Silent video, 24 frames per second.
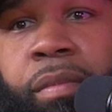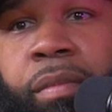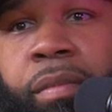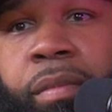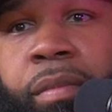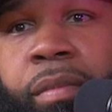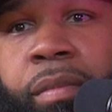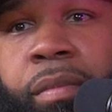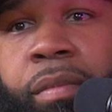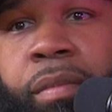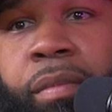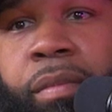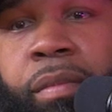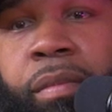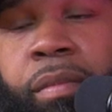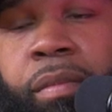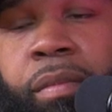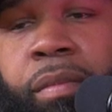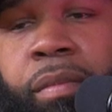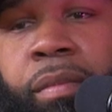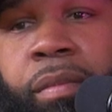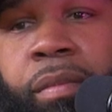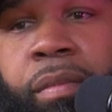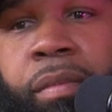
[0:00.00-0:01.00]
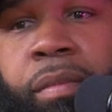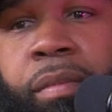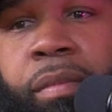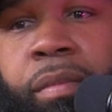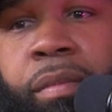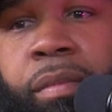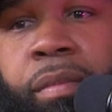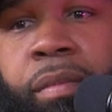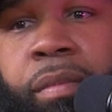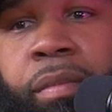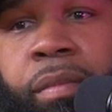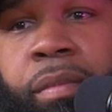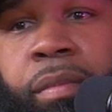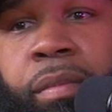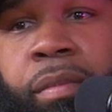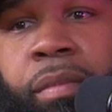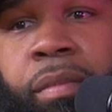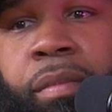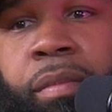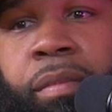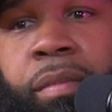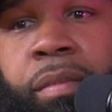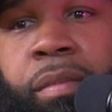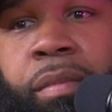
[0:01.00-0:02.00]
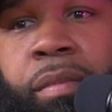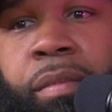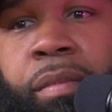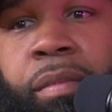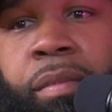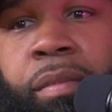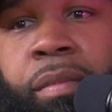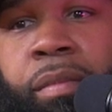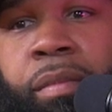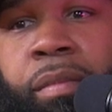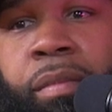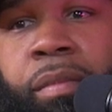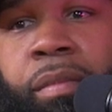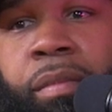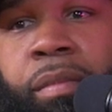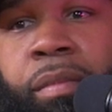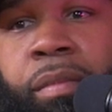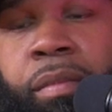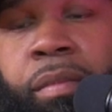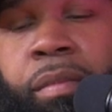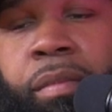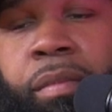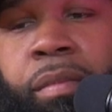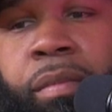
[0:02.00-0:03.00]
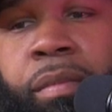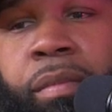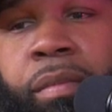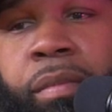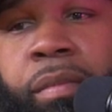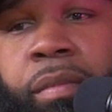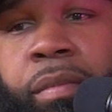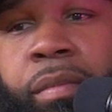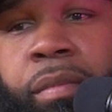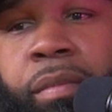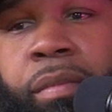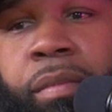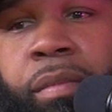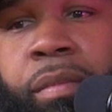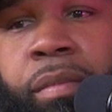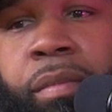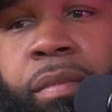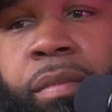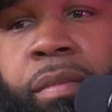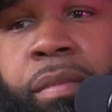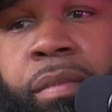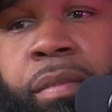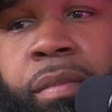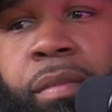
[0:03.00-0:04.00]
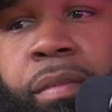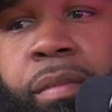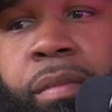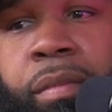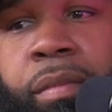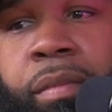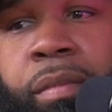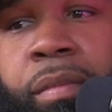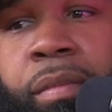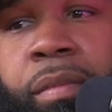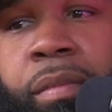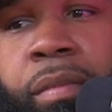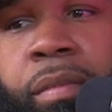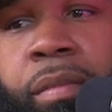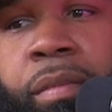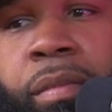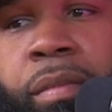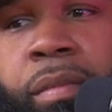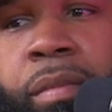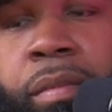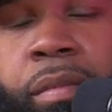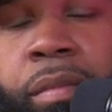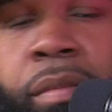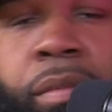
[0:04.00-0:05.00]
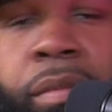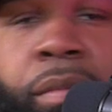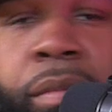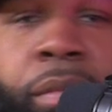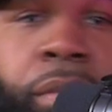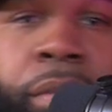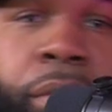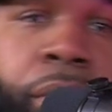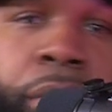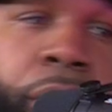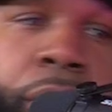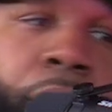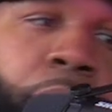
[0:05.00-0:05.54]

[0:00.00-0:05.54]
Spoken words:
[no speech]